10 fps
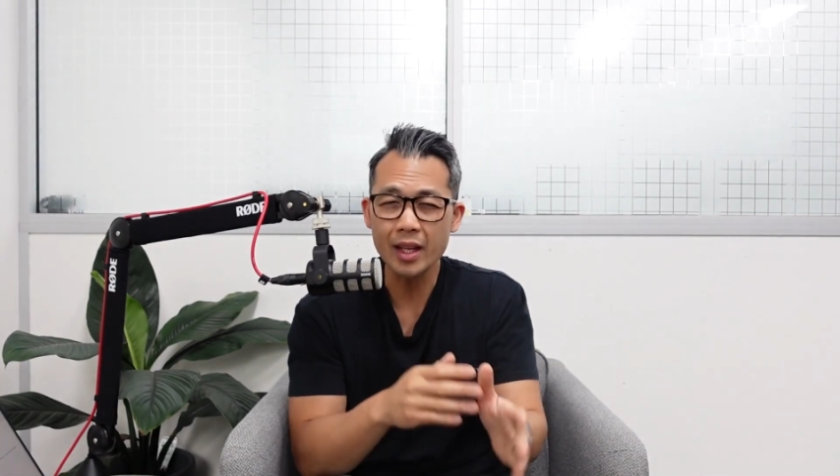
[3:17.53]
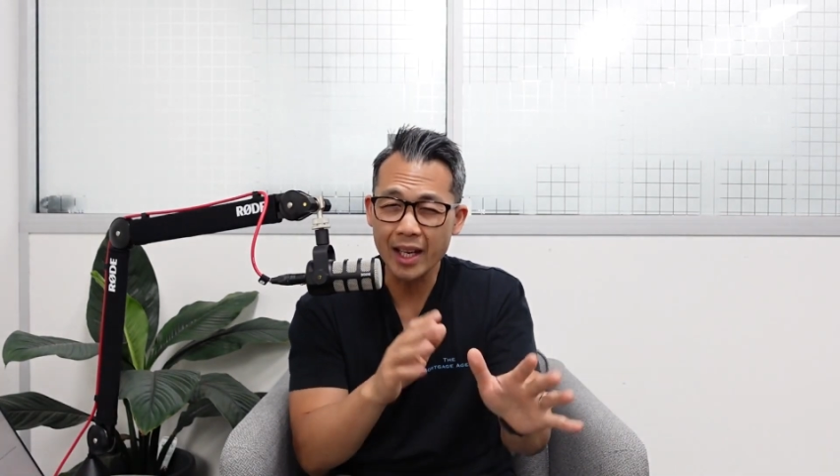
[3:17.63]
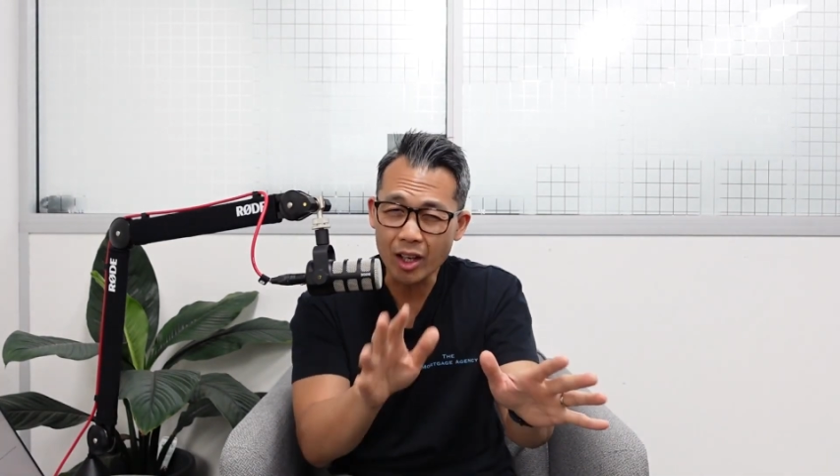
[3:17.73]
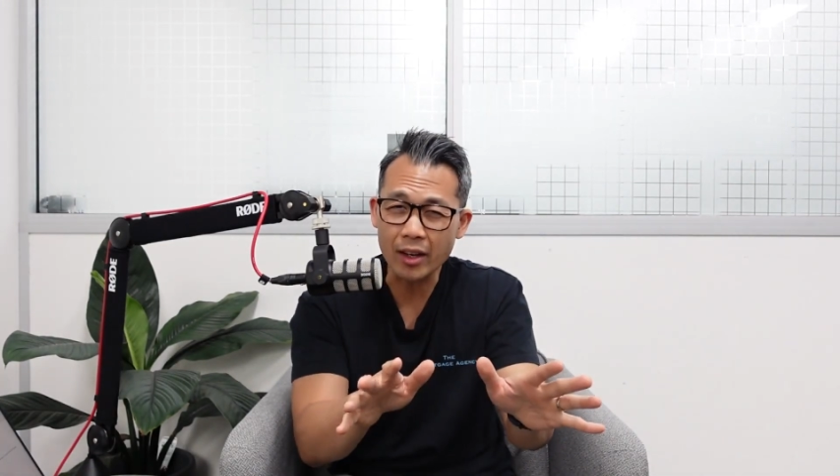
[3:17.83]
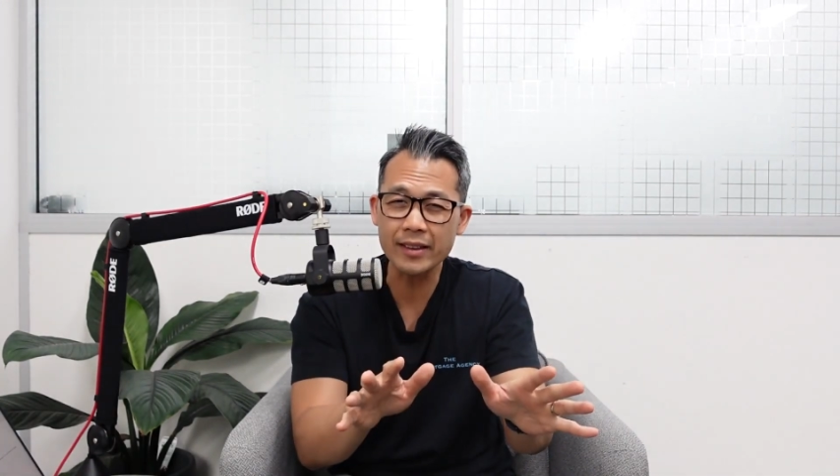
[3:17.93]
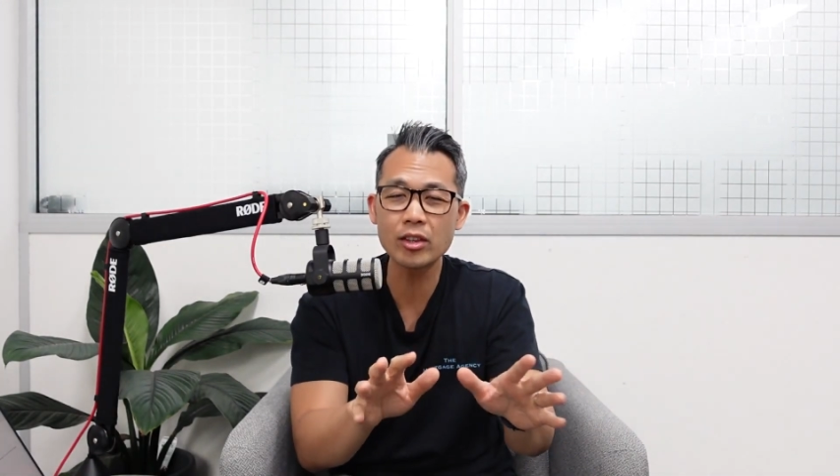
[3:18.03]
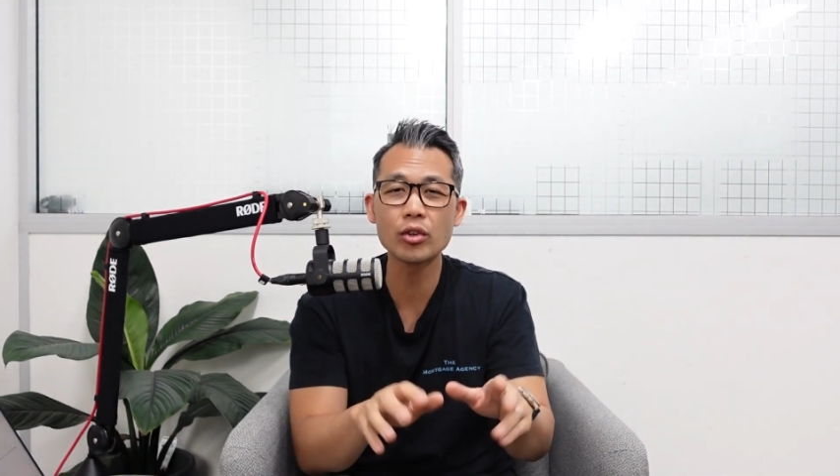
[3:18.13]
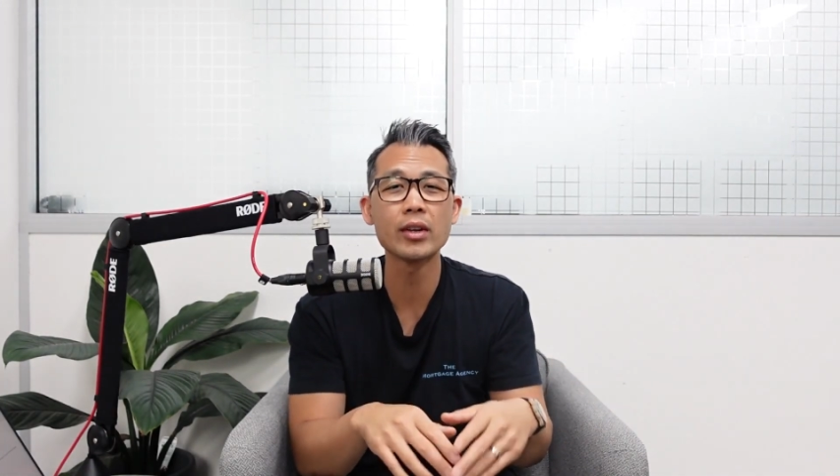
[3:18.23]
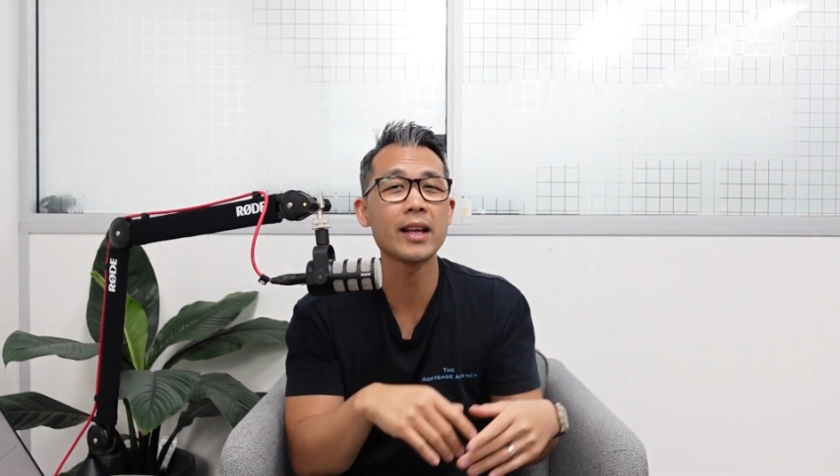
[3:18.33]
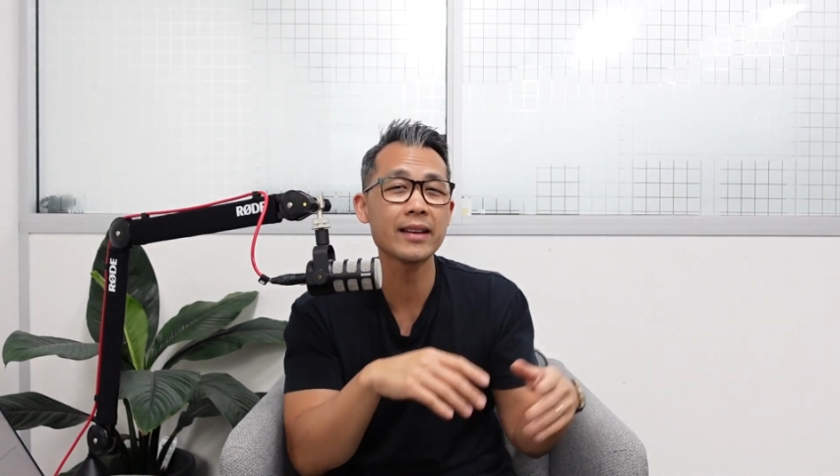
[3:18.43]
And like I said
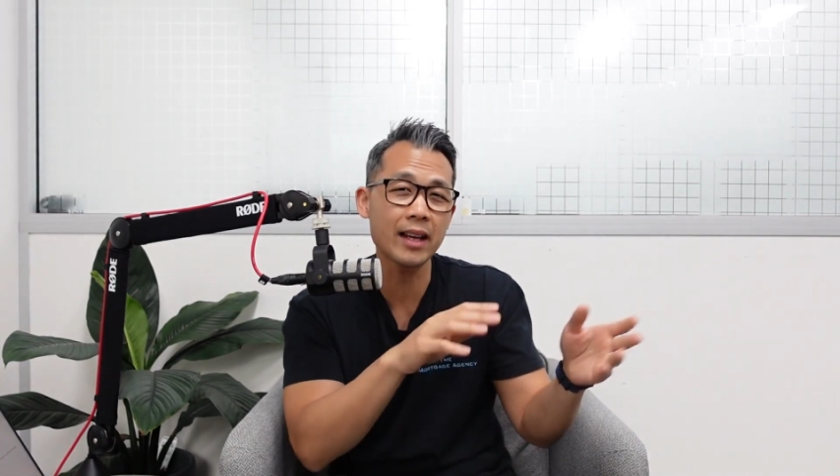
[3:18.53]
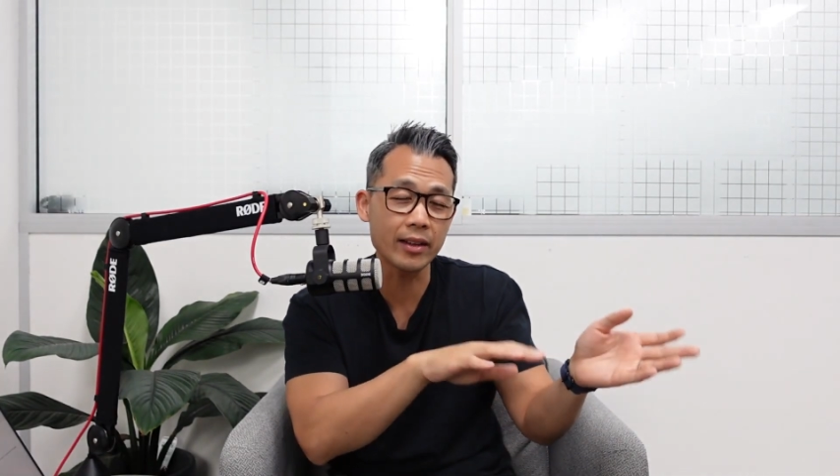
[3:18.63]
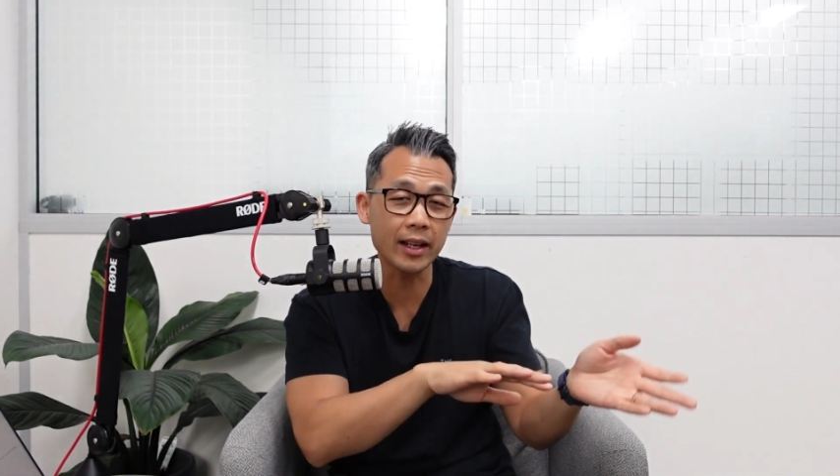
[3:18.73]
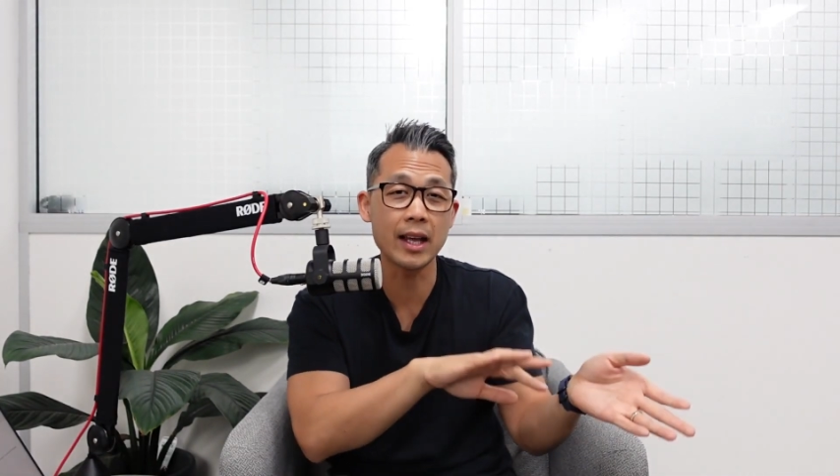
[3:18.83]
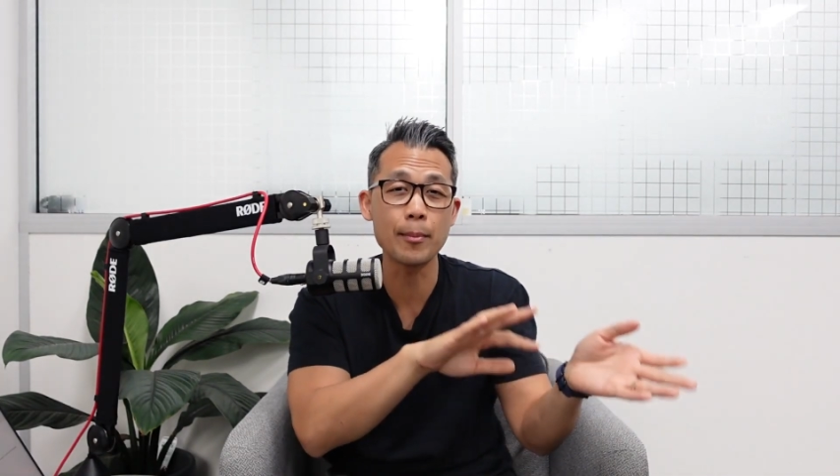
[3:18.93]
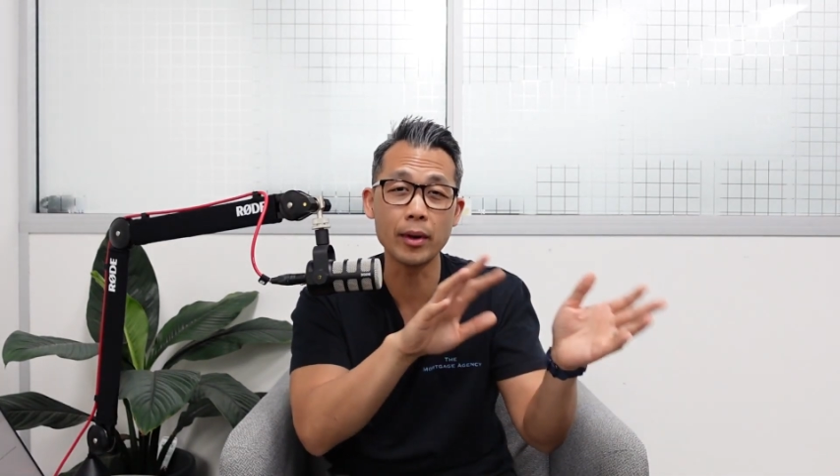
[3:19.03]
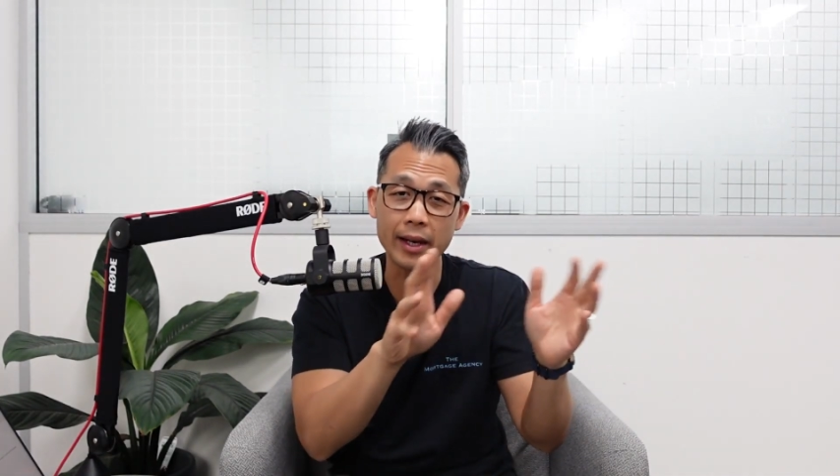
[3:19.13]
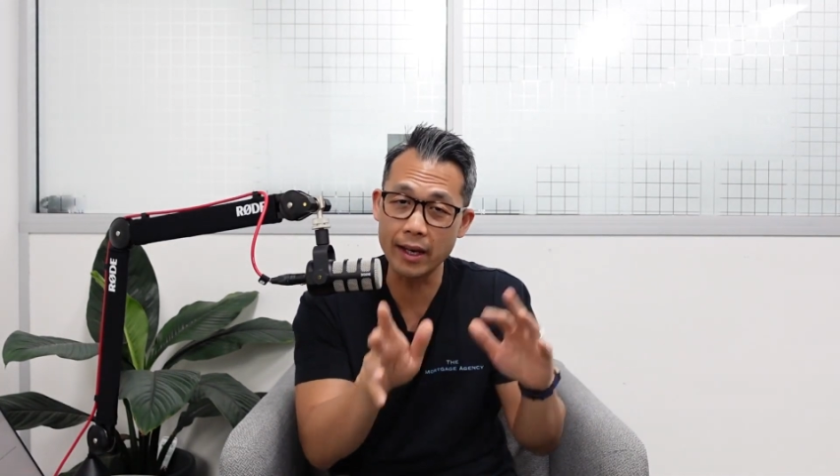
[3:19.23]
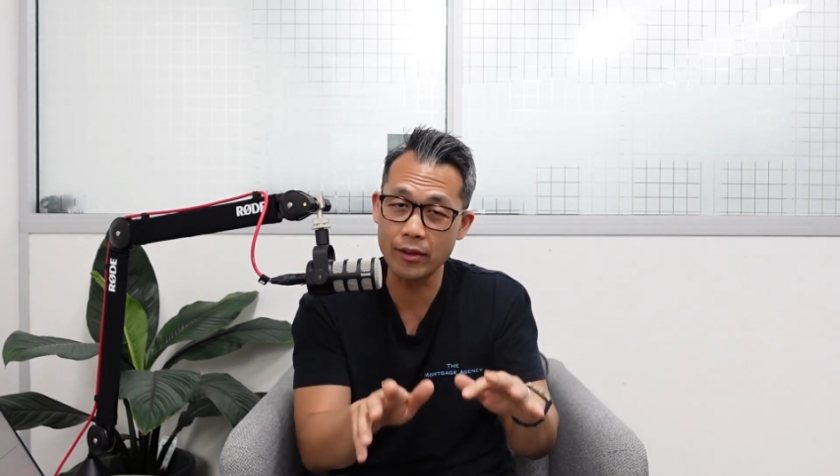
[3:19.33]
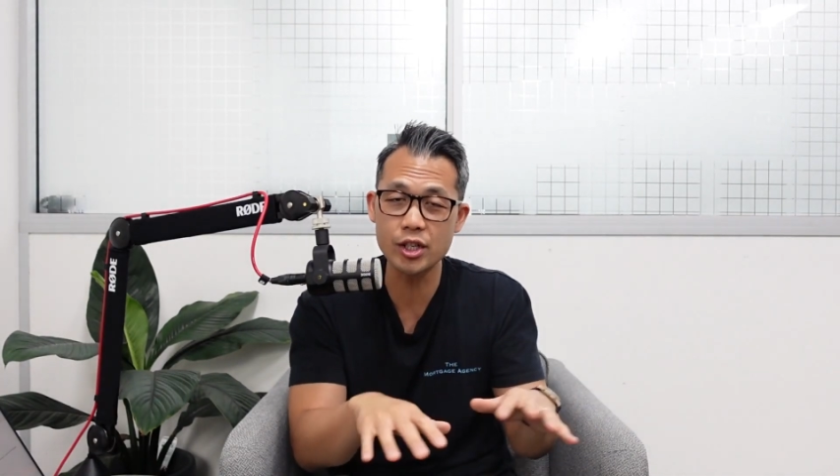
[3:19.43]
to you, that's how they can keep on
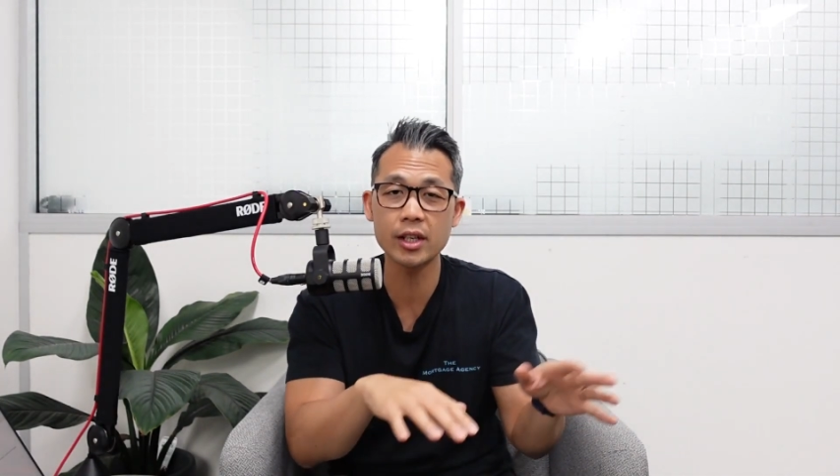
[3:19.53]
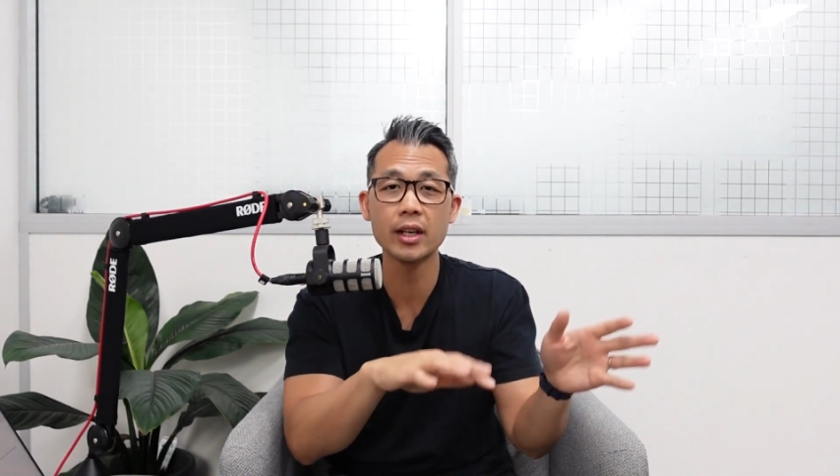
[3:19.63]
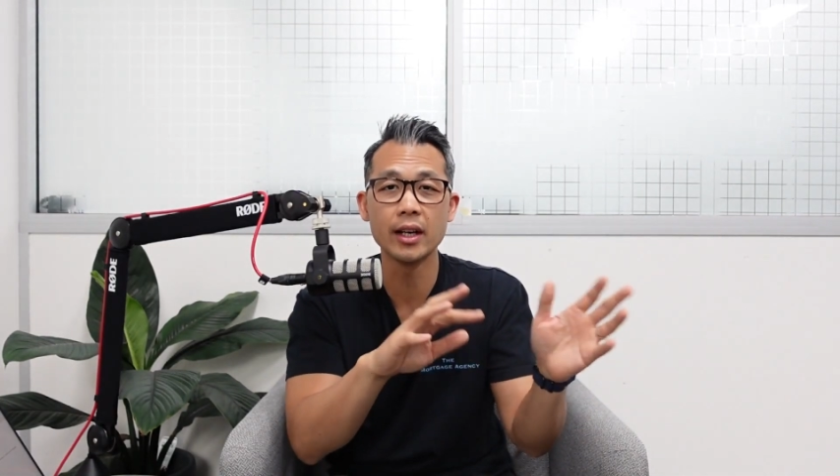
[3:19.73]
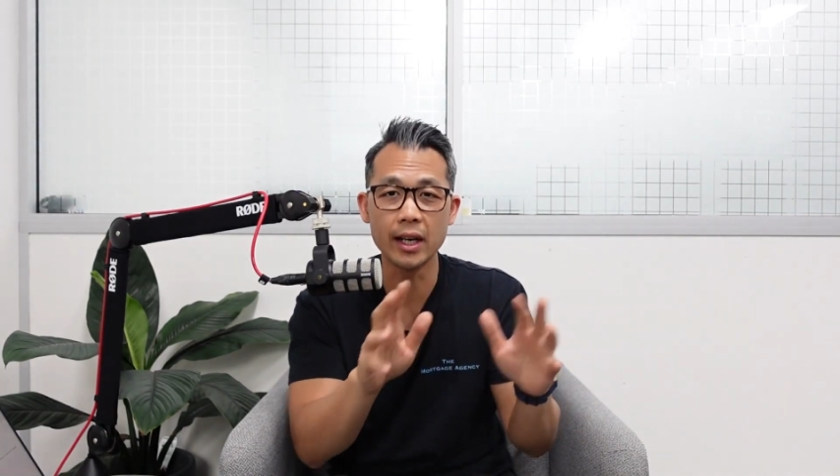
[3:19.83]
leveraging